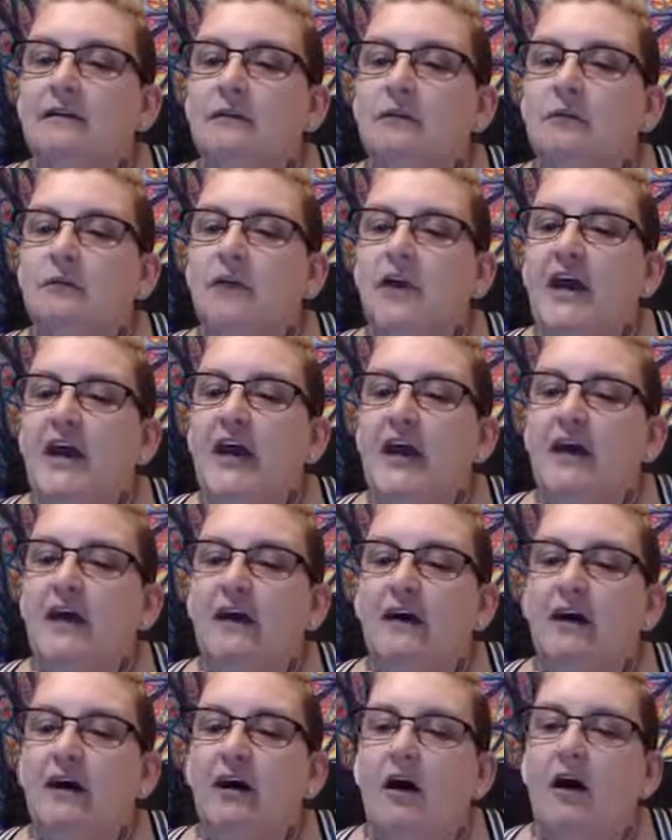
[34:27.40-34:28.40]

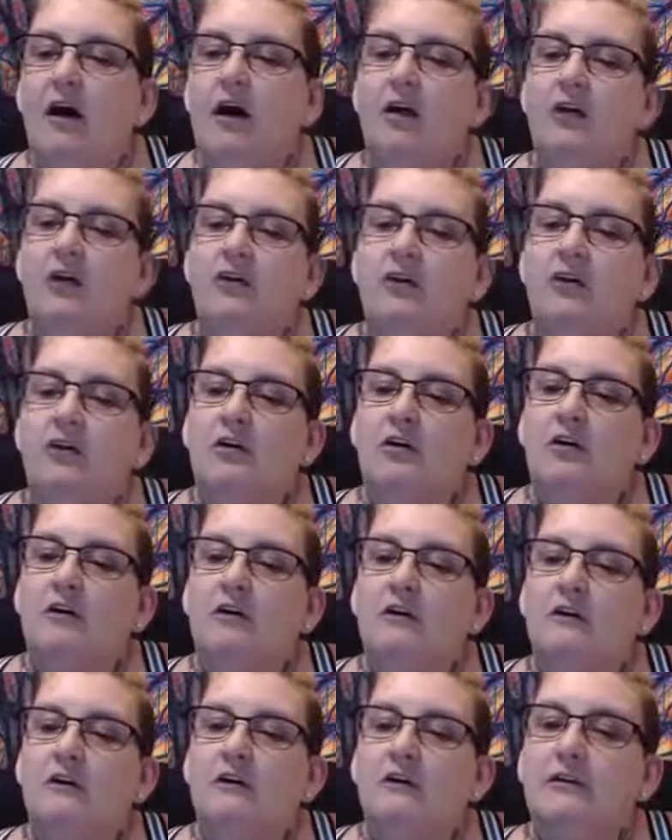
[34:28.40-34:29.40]
Brianna
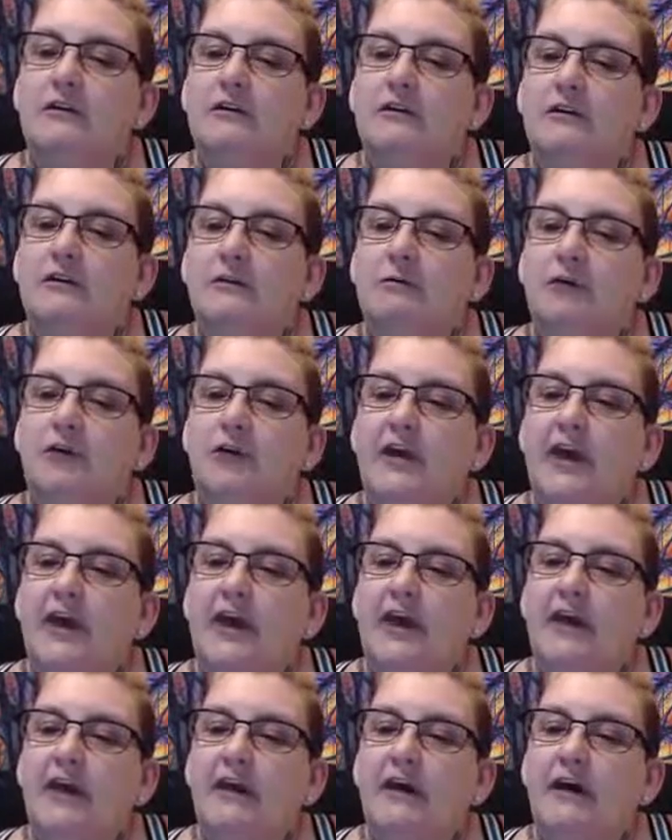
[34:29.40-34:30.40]
Arnold.
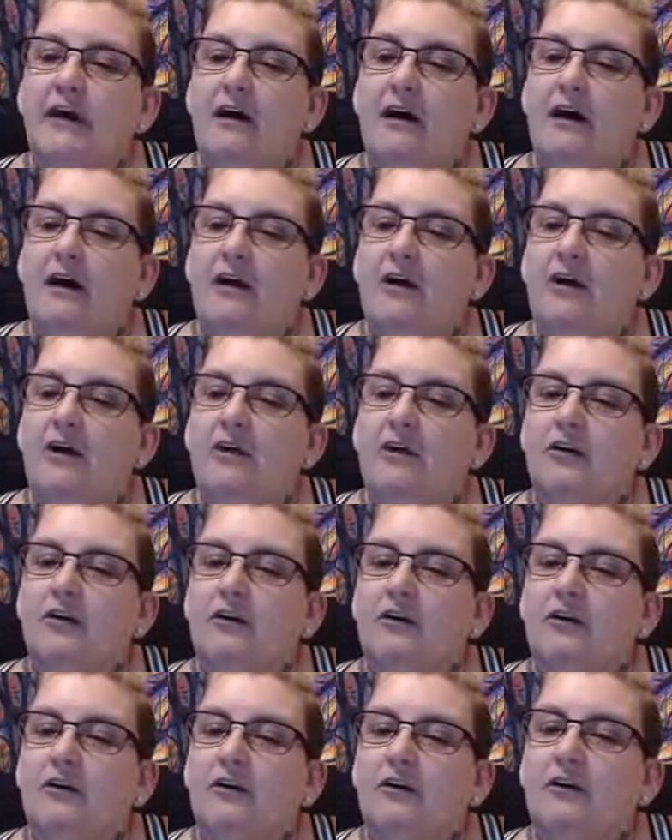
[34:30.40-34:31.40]
Brianna
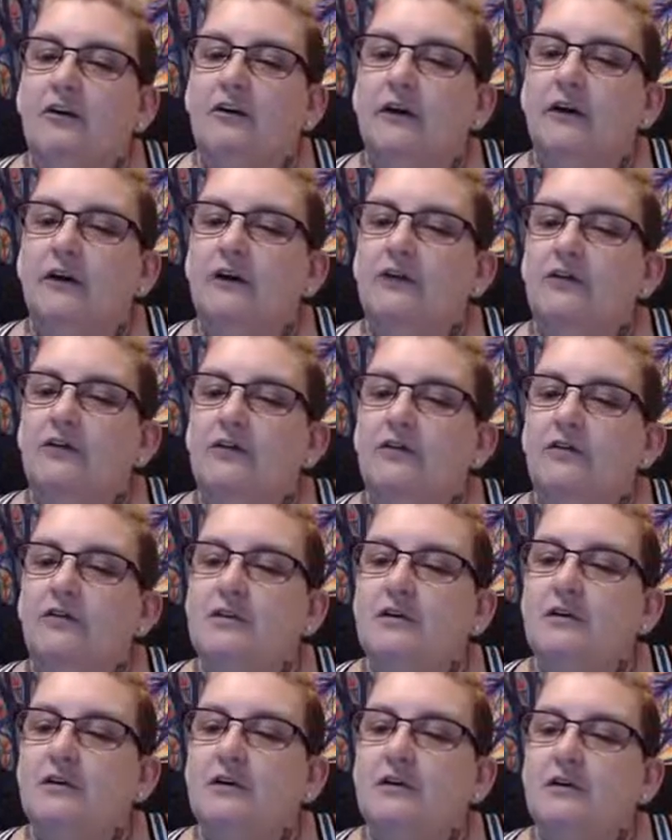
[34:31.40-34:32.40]
Arnold, are you
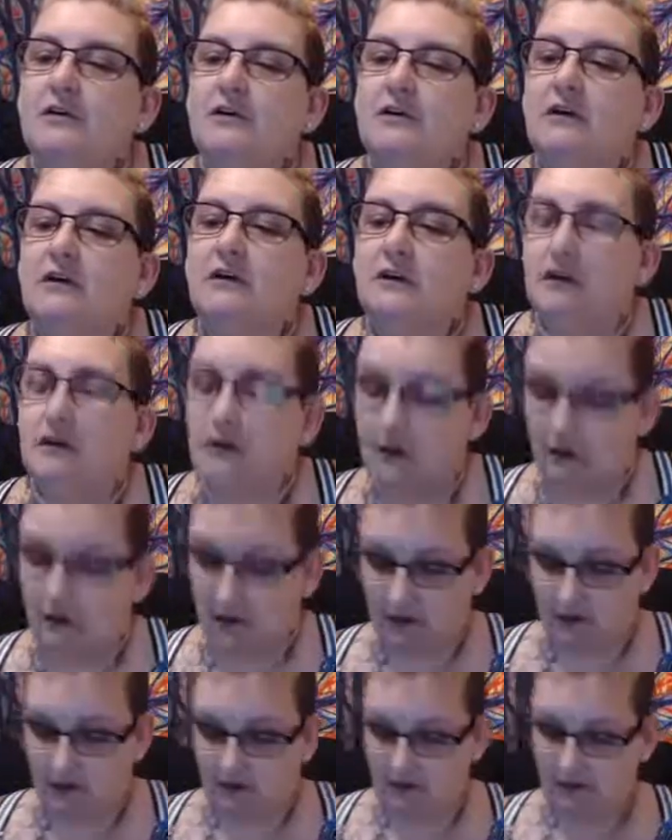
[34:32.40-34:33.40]
still here?